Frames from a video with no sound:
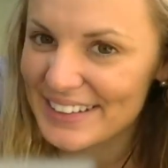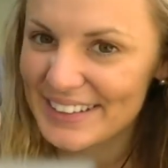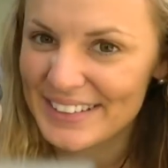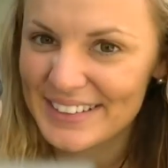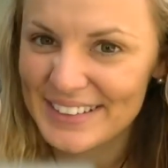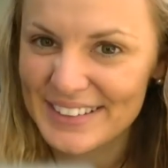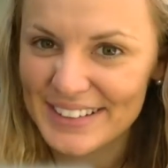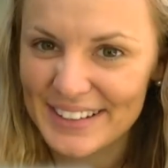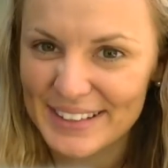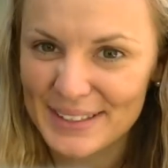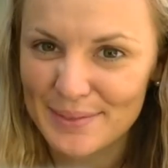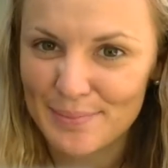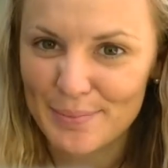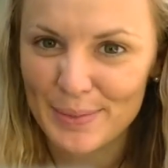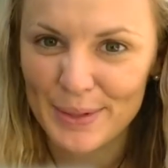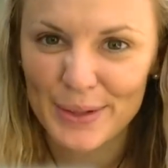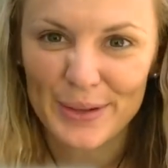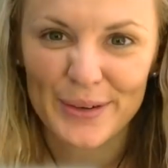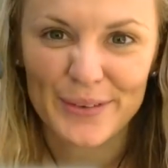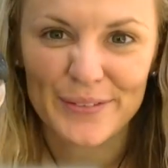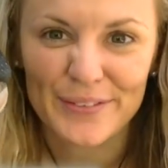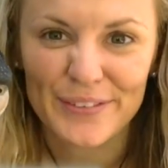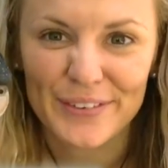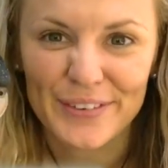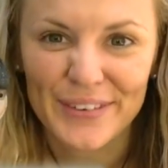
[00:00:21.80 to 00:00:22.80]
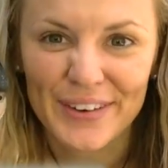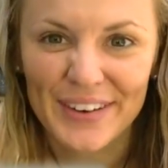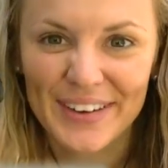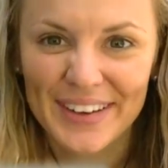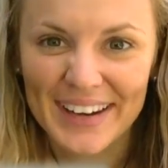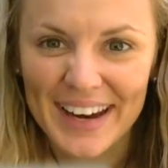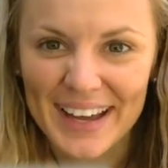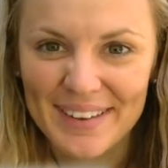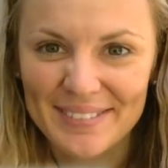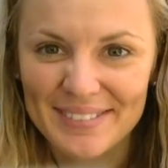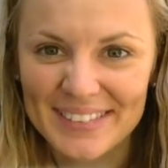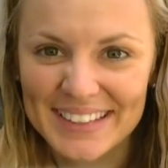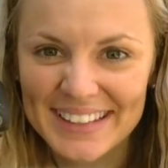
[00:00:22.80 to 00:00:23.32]
She's just beautiful. Her
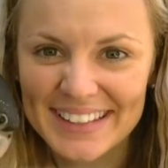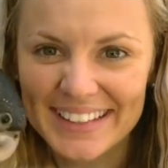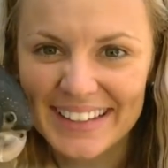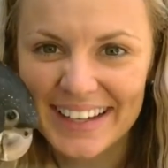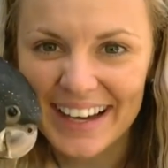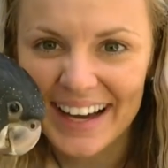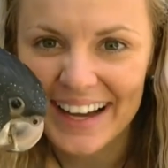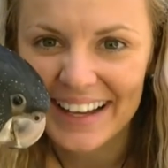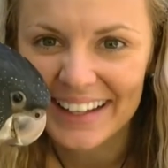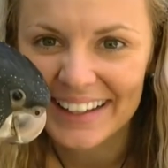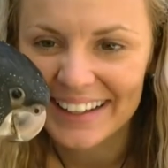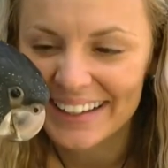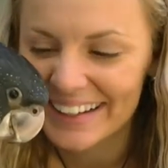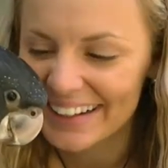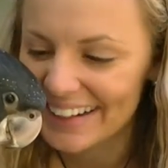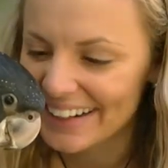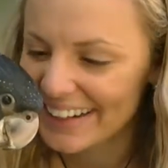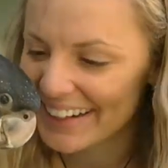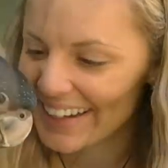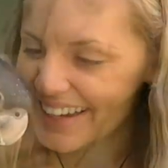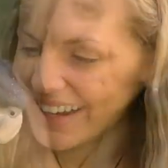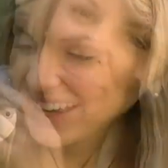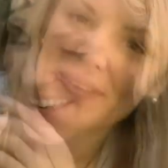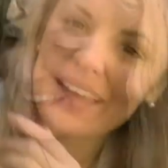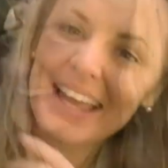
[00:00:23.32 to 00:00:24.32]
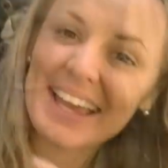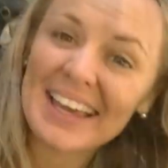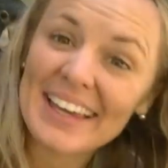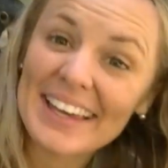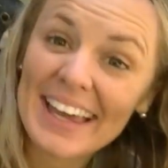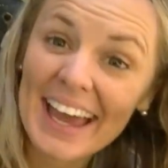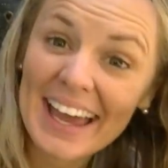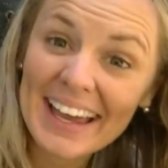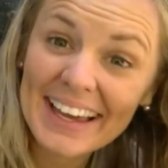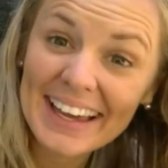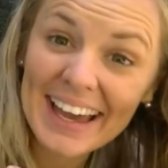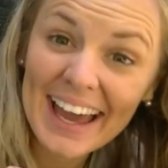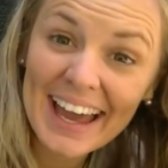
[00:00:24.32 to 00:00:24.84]
name's Scarlett.
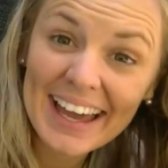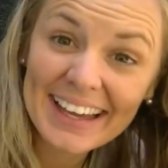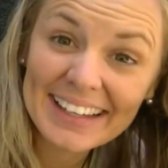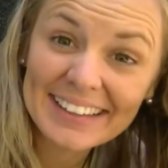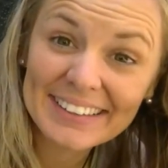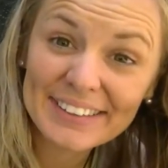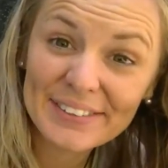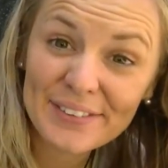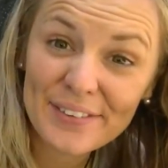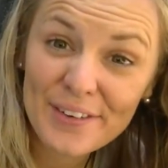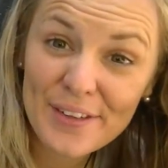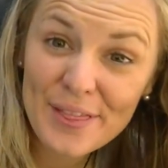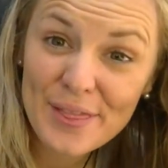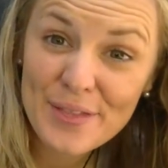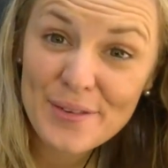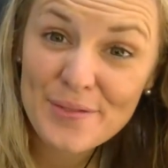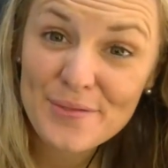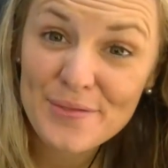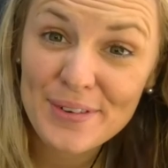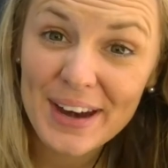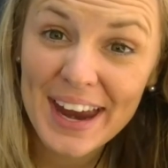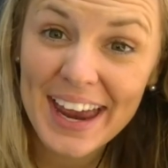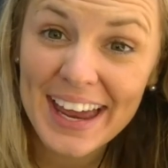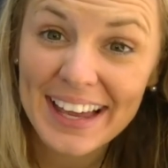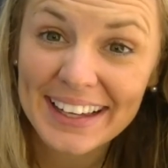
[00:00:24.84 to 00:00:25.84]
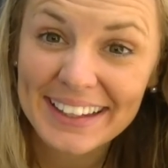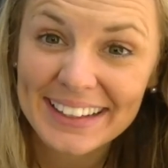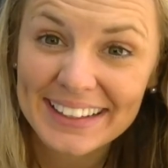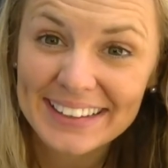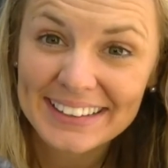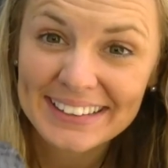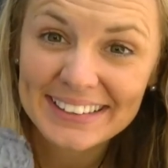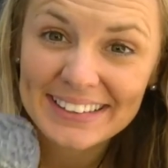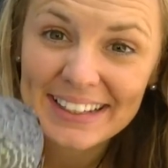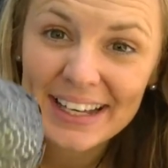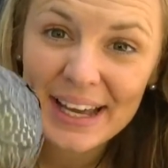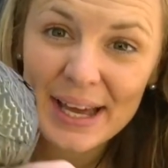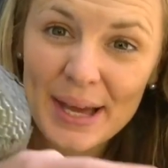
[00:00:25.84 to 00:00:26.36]
Gang gangs are on the rare
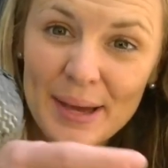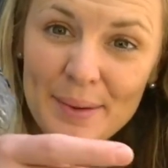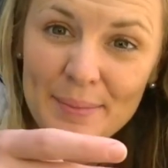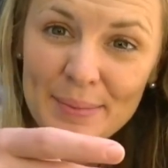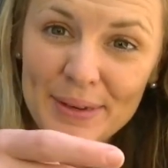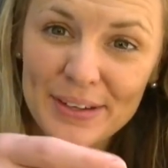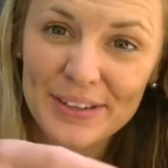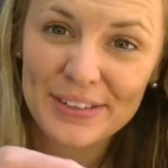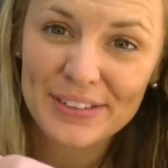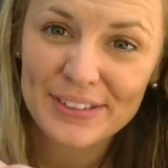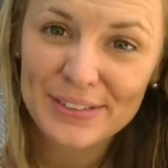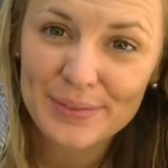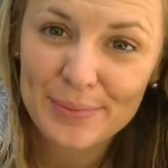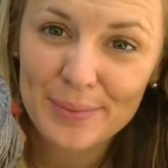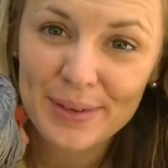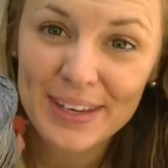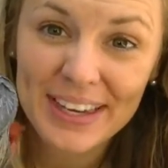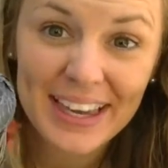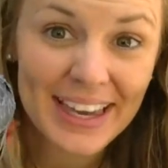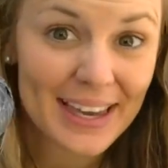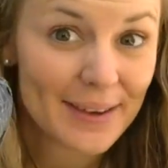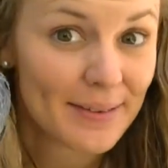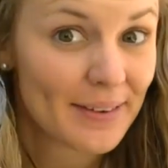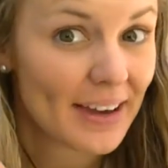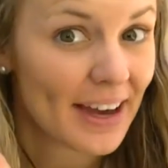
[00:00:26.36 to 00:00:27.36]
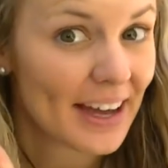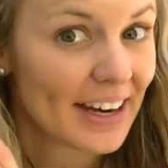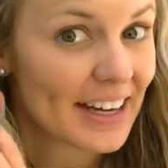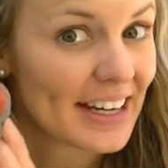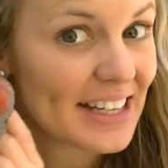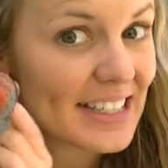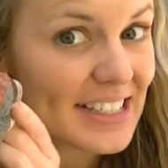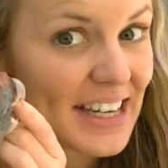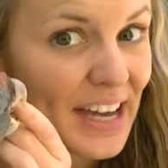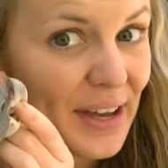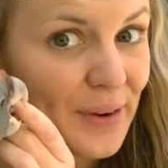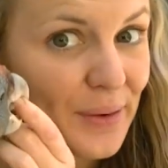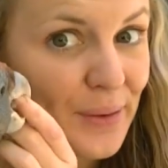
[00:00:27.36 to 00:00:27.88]
list because we keep
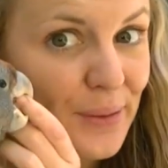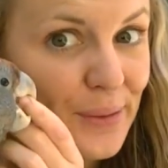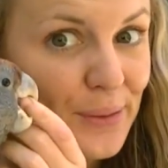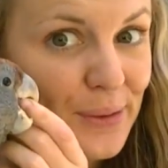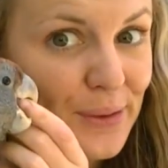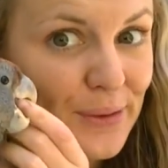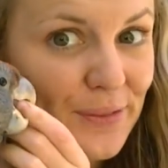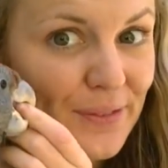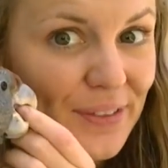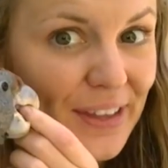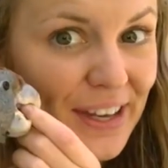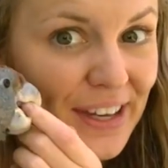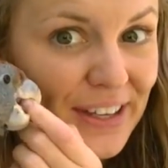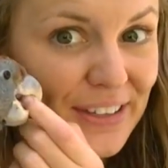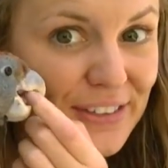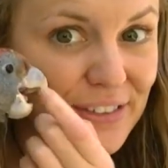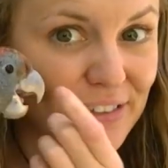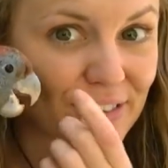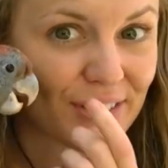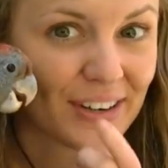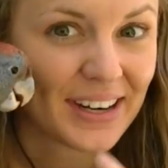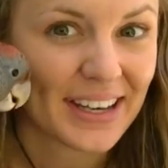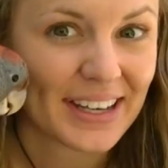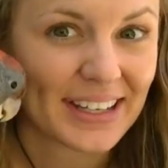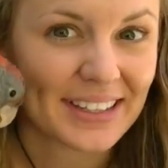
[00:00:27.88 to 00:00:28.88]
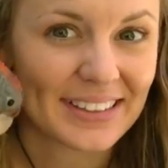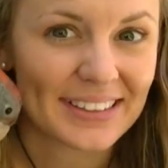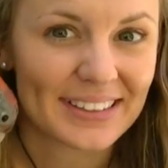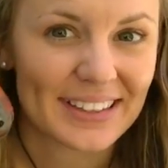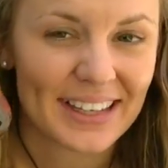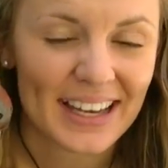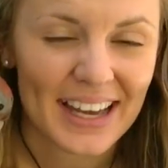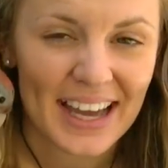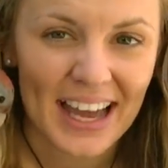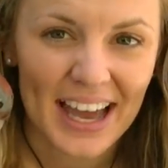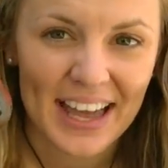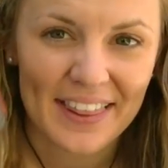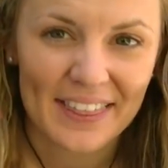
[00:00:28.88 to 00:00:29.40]
cutting down all of their trees,
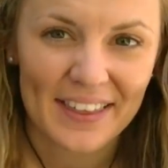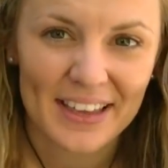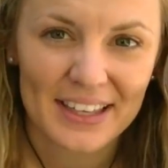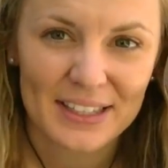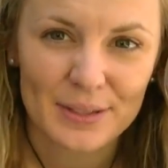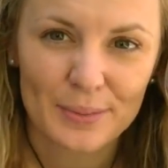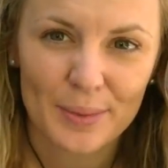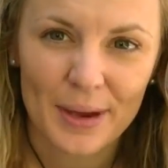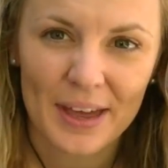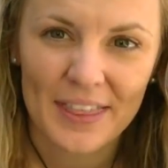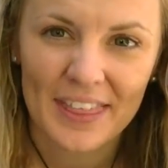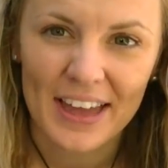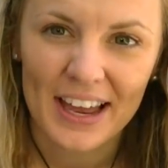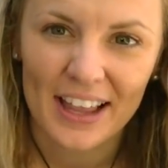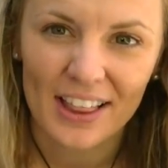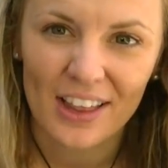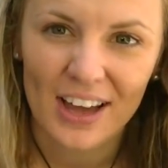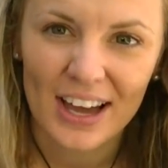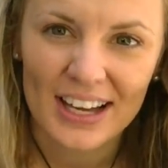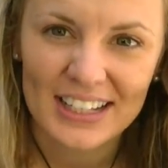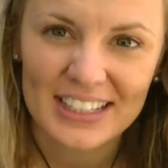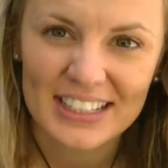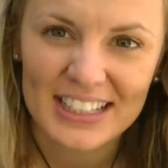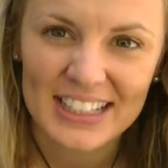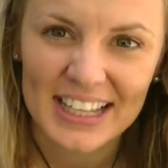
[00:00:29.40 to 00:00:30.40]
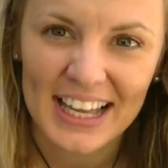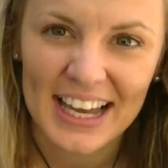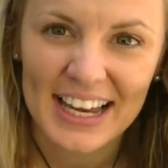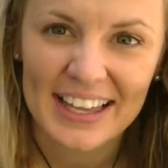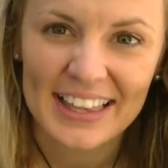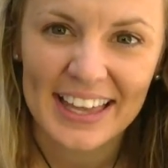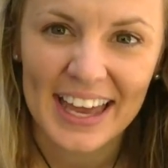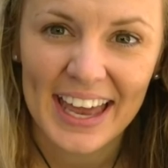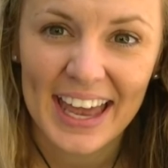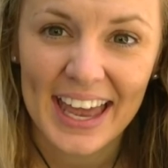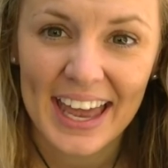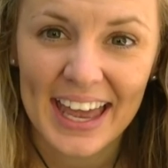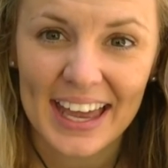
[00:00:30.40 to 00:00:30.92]
and that's where they like to lay
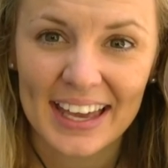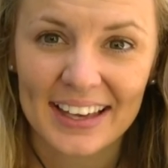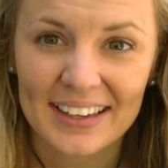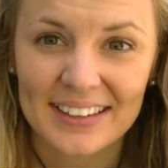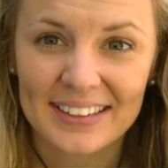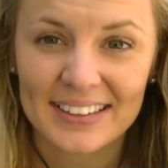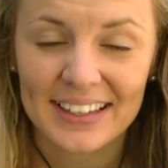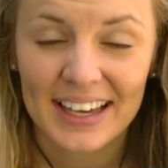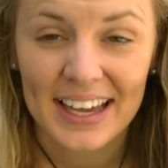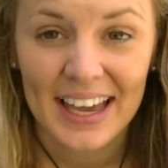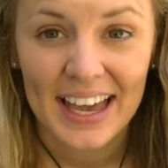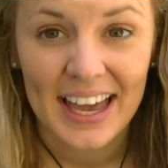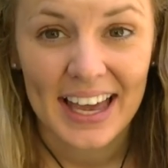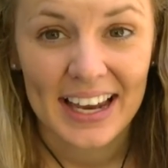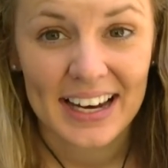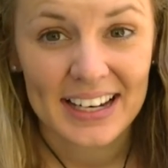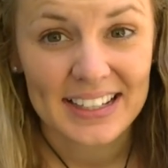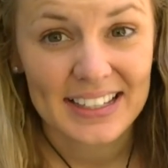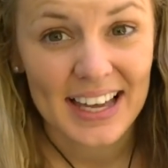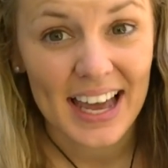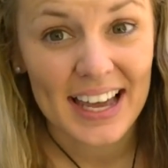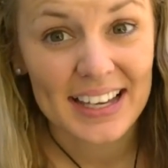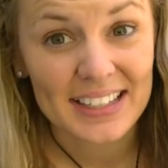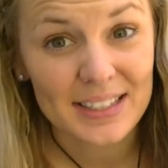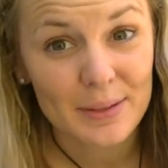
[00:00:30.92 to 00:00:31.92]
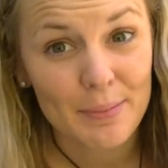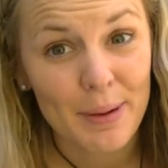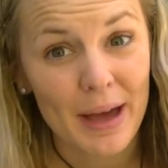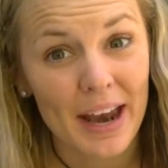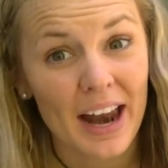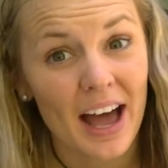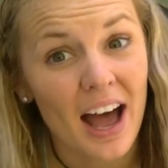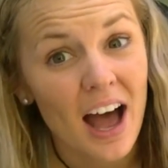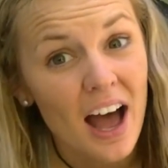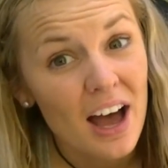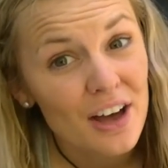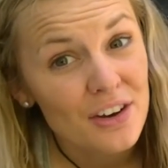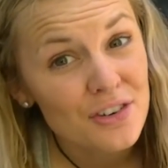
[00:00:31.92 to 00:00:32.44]
their eggs. And it takes about
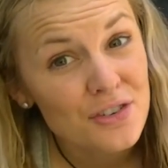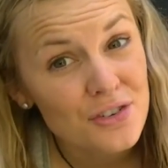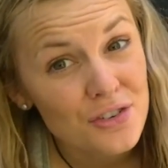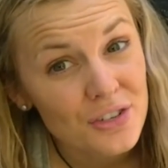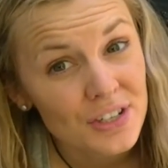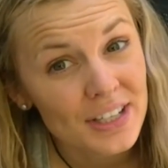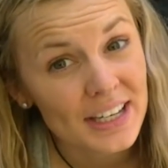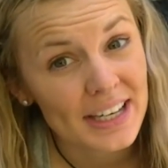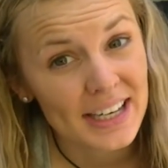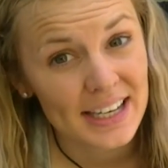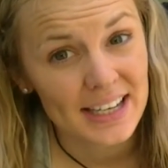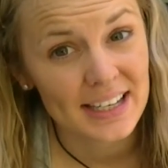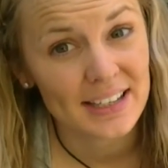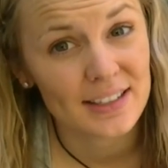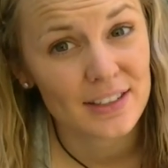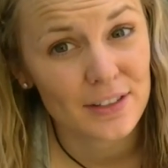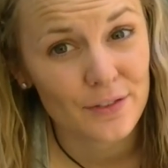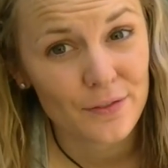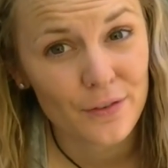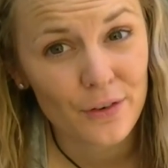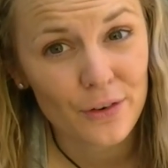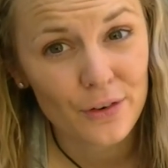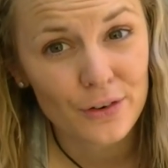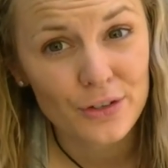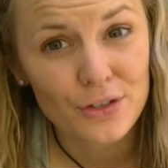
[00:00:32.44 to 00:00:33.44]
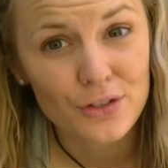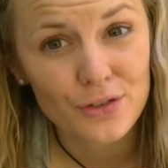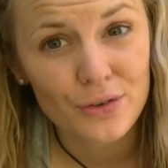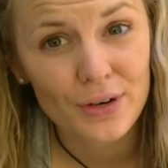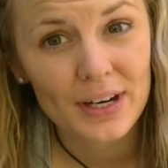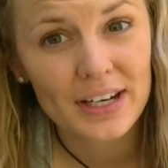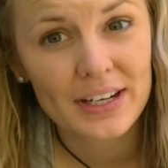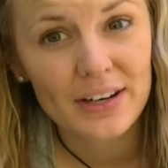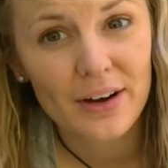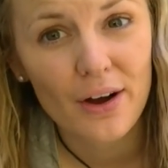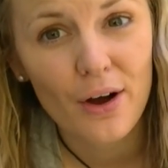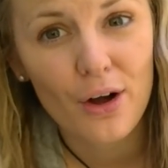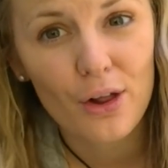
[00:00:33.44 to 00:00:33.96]
100 years for a
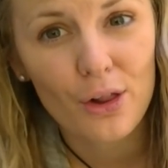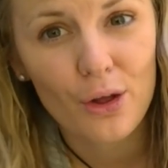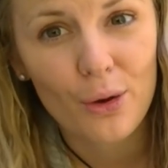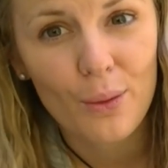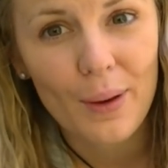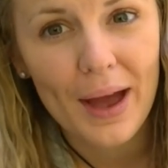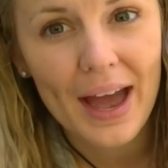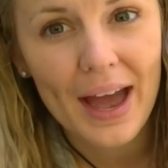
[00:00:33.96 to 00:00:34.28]
tree to hollow